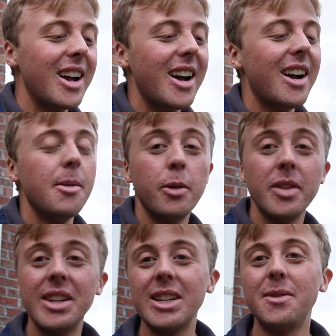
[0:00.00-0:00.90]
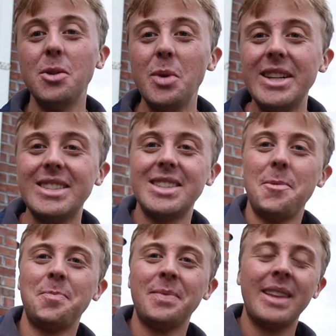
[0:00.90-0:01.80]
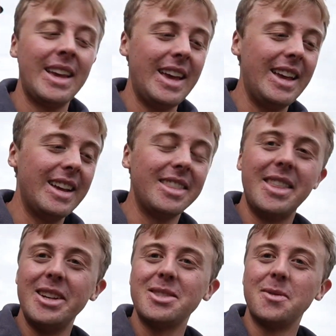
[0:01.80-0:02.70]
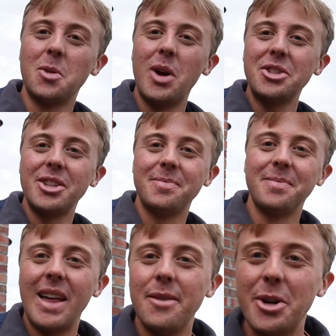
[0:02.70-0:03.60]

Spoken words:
over the next few weeks, and thanks for watching. Have a